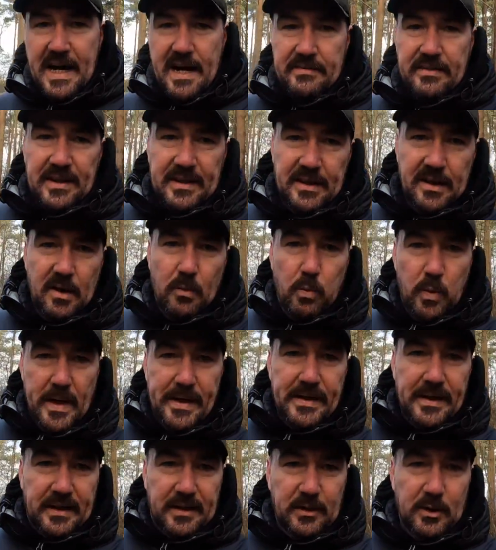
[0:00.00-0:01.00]
have a
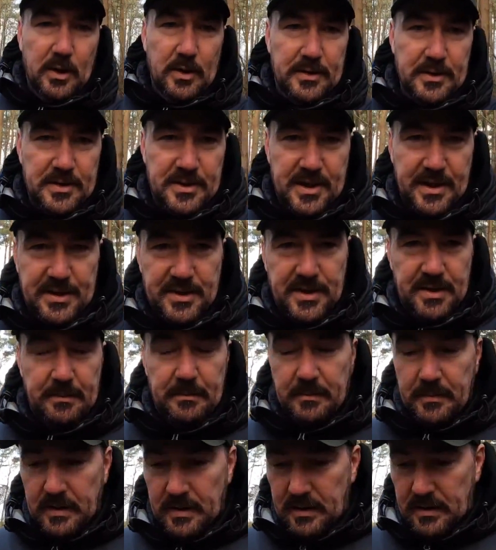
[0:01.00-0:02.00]
winter clothing
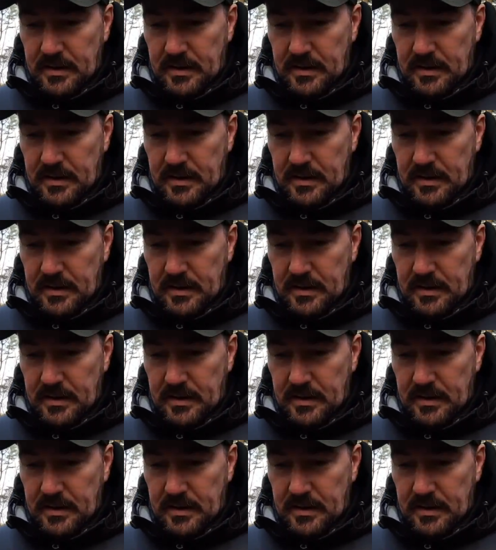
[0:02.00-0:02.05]
system,